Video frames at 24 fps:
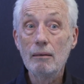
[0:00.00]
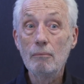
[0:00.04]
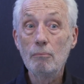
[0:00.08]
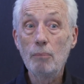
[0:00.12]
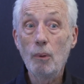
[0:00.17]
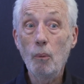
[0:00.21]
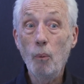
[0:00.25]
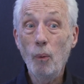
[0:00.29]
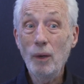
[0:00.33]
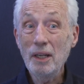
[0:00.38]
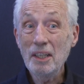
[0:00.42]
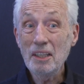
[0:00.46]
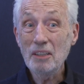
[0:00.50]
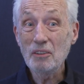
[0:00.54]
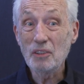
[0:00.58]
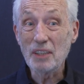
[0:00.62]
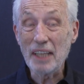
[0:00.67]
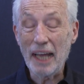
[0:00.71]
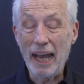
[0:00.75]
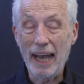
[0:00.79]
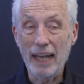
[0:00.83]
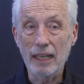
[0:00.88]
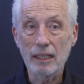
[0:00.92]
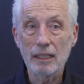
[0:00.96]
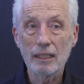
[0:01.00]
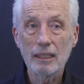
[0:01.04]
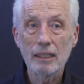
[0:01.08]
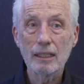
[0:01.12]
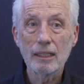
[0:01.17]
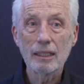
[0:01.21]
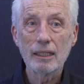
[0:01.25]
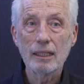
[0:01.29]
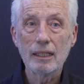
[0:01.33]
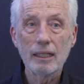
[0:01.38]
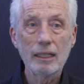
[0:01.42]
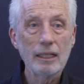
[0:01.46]
But what is that?
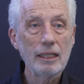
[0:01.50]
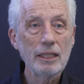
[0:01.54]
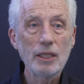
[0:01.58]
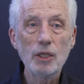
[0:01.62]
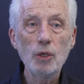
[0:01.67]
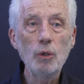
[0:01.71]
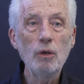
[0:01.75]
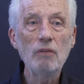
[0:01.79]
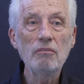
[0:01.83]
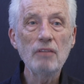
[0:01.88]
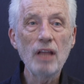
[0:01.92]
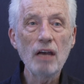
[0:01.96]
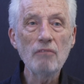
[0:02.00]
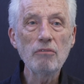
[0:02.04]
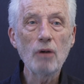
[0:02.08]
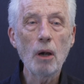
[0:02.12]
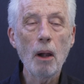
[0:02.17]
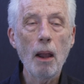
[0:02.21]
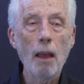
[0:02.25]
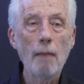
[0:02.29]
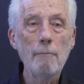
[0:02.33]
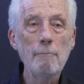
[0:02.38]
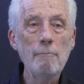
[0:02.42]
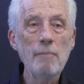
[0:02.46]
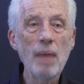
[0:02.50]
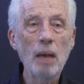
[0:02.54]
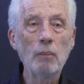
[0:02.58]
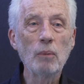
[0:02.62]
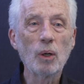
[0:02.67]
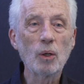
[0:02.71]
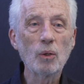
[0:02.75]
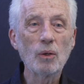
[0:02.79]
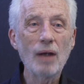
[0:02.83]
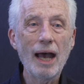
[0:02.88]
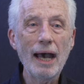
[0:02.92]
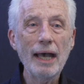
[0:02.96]
You have never
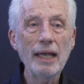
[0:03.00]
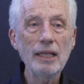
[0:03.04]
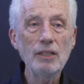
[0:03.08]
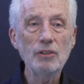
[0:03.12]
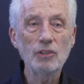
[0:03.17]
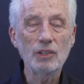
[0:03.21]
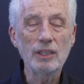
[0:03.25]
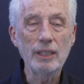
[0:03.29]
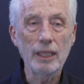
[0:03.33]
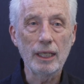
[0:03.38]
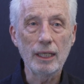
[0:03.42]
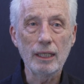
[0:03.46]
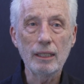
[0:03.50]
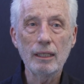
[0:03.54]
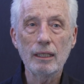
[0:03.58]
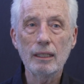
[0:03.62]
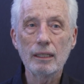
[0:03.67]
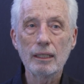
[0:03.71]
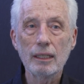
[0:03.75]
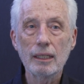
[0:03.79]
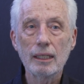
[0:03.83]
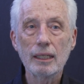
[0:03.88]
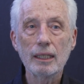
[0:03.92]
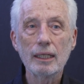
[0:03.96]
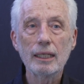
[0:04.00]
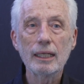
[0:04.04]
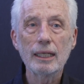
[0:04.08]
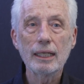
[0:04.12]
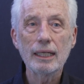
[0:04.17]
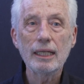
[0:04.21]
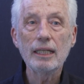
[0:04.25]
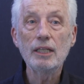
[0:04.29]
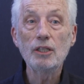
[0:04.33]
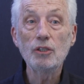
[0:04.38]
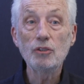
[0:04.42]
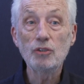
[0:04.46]
memorized it.
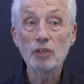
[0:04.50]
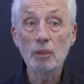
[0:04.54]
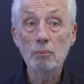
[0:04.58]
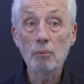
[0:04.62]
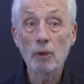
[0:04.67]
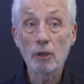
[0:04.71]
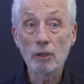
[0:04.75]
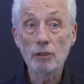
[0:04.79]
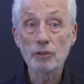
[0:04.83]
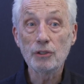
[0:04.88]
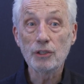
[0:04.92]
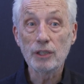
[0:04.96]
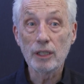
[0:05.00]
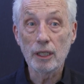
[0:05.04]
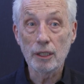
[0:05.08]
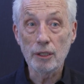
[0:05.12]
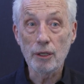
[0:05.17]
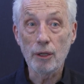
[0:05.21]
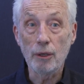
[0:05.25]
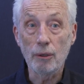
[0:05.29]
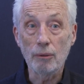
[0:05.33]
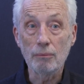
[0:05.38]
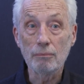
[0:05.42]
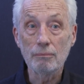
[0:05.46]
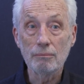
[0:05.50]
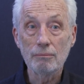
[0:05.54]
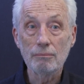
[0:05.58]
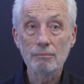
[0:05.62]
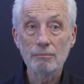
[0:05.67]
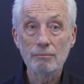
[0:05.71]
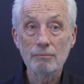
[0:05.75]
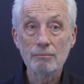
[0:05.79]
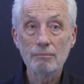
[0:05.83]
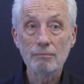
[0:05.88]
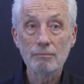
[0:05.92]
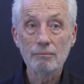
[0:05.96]
It is emerged in you.
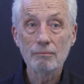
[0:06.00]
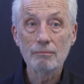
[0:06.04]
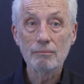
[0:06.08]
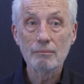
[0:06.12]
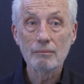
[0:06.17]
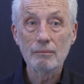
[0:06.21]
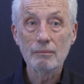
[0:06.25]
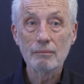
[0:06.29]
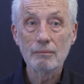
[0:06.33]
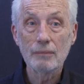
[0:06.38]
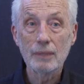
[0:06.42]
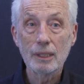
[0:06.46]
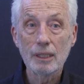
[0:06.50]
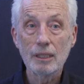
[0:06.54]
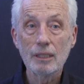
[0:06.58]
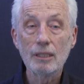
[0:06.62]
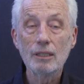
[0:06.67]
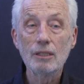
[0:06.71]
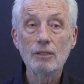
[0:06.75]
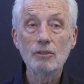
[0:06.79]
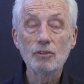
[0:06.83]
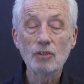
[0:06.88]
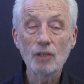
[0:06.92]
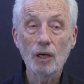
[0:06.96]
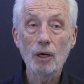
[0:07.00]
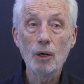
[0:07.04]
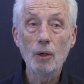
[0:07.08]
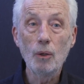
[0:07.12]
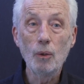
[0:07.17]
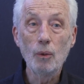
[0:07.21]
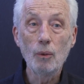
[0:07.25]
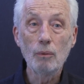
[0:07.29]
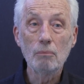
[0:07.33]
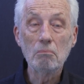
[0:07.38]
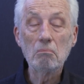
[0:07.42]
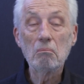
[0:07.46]

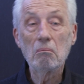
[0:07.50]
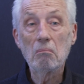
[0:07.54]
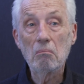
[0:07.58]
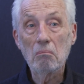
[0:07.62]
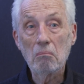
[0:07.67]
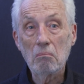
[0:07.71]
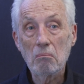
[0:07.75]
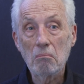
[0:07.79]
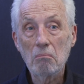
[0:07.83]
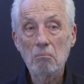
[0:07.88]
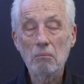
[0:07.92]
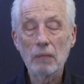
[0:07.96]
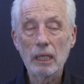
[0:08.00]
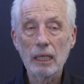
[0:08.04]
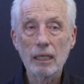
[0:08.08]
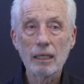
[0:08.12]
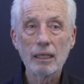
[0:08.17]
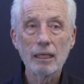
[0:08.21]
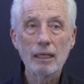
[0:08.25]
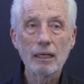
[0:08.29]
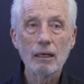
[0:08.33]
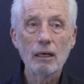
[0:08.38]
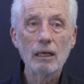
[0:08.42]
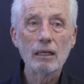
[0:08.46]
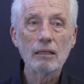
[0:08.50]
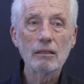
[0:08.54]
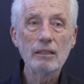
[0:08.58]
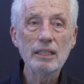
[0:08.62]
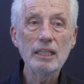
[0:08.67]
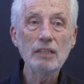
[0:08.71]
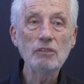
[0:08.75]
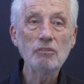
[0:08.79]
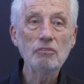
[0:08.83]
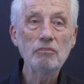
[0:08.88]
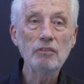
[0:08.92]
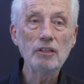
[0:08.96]
So
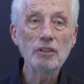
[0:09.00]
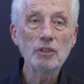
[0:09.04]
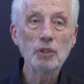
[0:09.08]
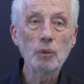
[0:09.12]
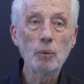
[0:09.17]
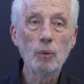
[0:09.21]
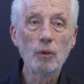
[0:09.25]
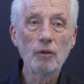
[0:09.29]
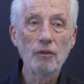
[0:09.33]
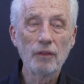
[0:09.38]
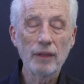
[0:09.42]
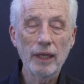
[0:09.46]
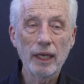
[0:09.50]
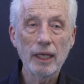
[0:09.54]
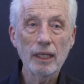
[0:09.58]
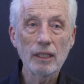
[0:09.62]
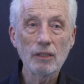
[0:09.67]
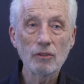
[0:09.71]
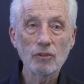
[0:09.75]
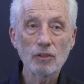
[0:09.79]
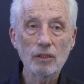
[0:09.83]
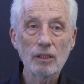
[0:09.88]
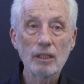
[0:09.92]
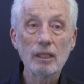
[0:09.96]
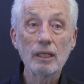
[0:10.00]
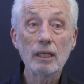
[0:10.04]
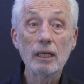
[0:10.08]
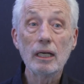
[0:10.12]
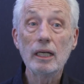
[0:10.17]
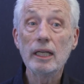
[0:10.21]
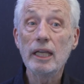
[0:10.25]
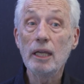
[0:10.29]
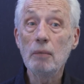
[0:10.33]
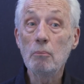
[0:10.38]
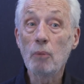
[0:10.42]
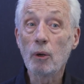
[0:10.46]
these visual things
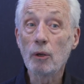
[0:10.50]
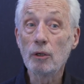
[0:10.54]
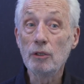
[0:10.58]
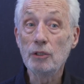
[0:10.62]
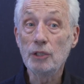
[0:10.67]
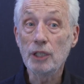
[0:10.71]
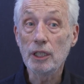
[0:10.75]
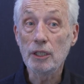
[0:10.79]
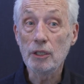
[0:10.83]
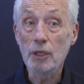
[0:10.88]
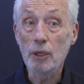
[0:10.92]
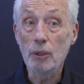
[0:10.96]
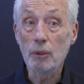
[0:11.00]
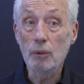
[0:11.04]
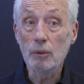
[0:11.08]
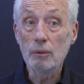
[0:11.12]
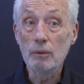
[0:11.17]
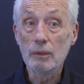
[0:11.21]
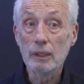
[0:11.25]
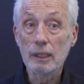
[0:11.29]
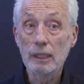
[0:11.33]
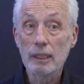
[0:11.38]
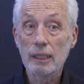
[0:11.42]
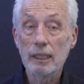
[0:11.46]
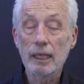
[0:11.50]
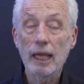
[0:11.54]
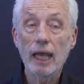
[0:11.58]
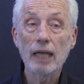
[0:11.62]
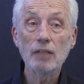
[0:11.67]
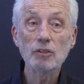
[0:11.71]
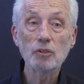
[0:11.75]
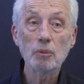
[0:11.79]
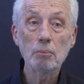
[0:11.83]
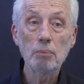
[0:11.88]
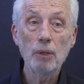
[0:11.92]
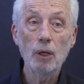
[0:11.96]
emerge in you,
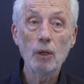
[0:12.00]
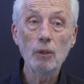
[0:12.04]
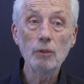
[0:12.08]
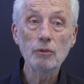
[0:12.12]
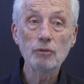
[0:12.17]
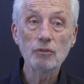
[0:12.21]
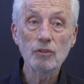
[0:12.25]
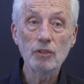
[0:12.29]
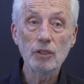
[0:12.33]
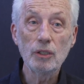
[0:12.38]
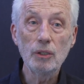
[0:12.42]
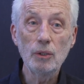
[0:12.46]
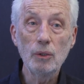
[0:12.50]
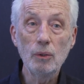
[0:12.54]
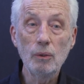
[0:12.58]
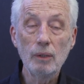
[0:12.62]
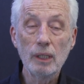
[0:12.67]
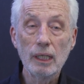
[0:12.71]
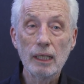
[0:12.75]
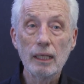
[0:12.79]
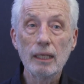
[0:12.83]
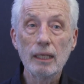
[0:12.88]
as opposed to